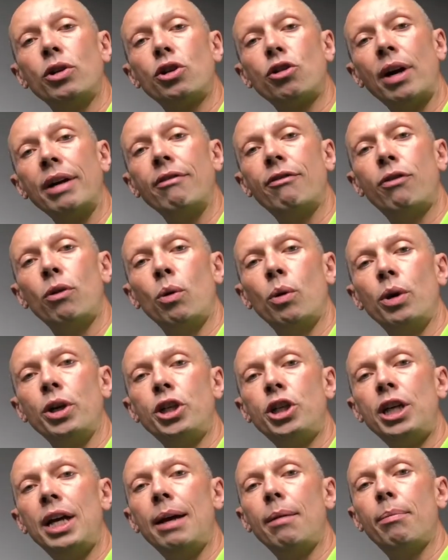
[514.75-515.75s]
straightforward
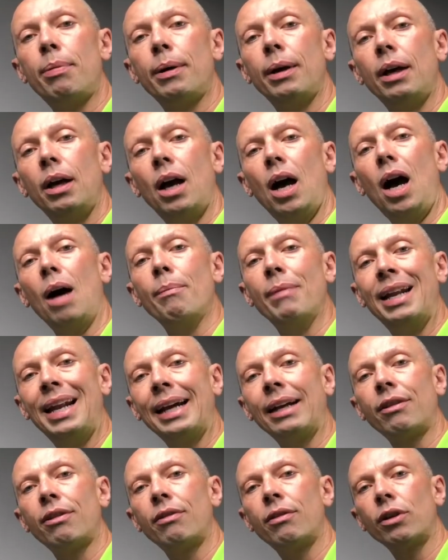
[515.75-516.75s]
chip up the
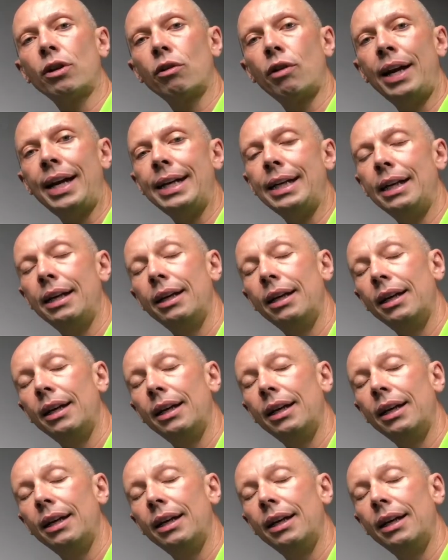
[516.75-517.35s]
length of the green,